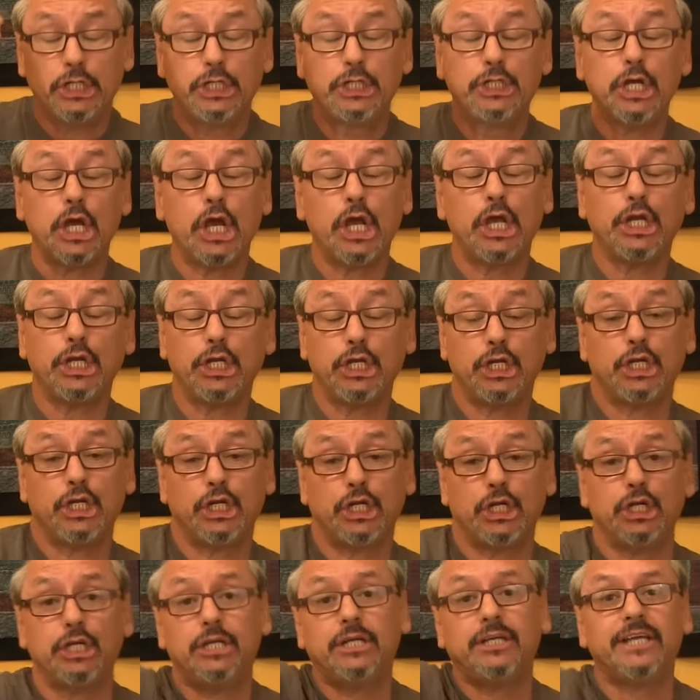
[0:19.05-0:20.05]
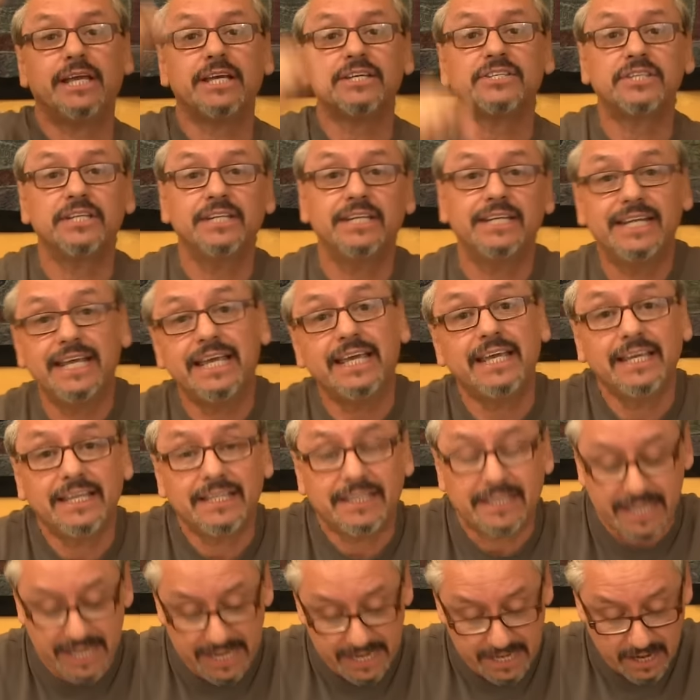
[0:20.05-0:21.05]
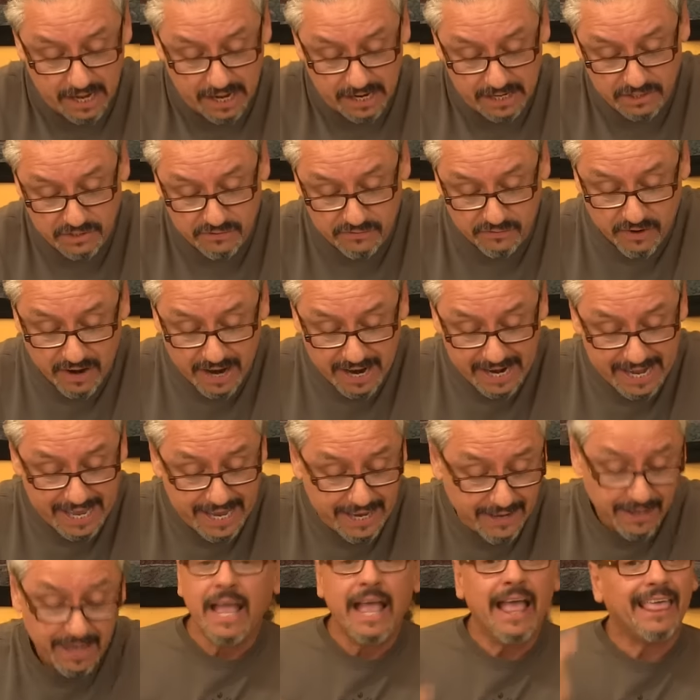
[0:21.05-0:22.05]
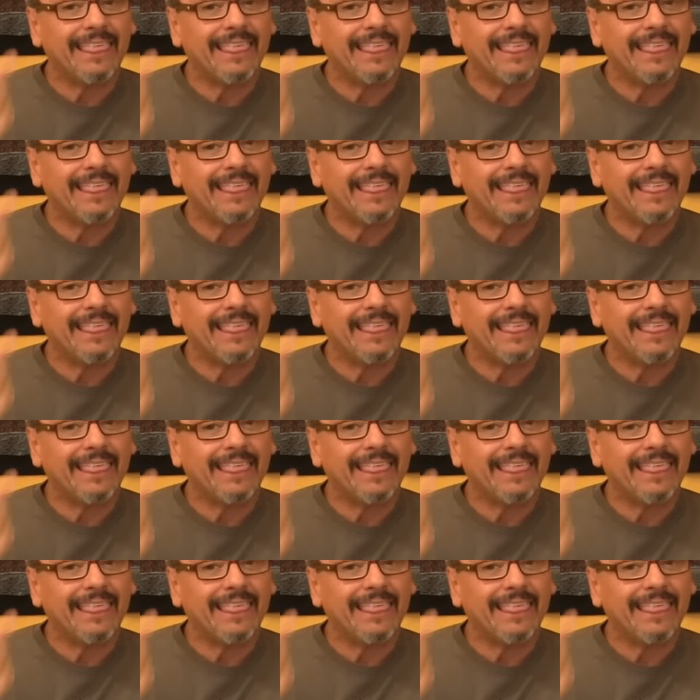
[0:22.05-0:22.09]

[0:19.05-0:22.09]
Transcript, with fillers: Yes indeed, thank God it's Friday.